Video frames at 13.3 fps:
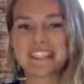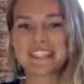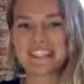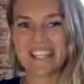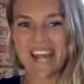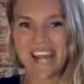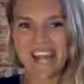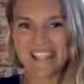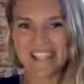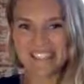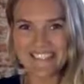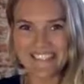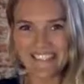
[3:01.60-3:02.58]
to that,
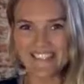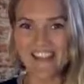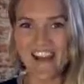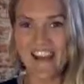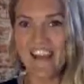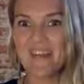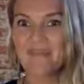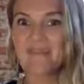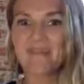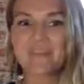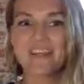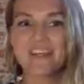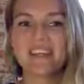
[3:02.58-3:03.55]
right?
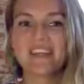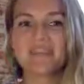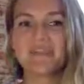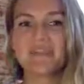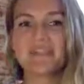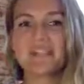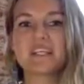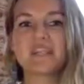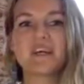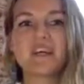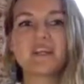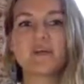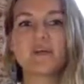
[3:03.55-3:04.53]
And feeling
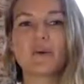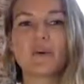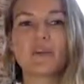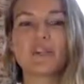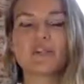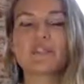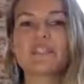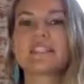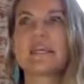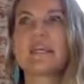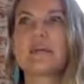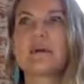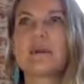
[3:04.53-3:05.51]
like you're
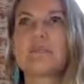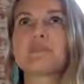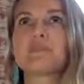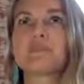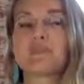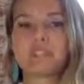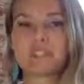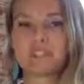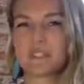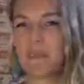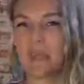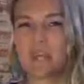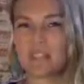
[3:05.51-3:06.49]
taking up too much
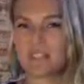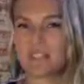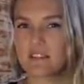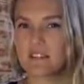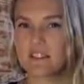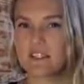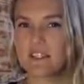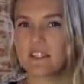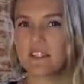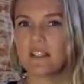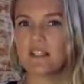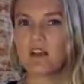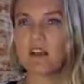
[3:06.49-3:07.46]
space.
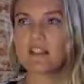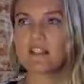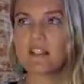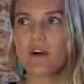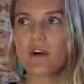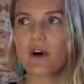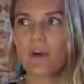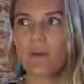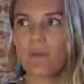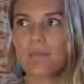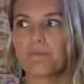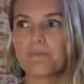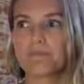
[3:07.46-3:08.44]
It
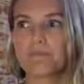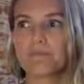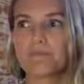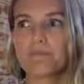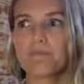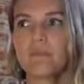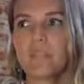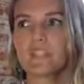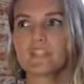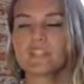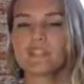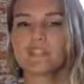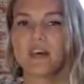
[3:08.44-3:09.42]
also
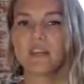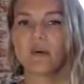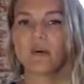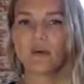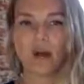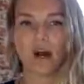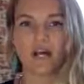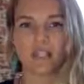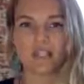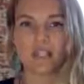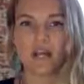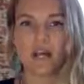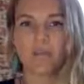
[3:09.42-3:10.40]
just that whole
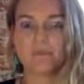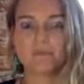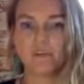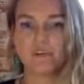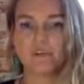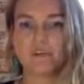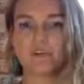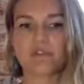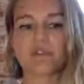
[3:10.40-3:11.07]
concept of,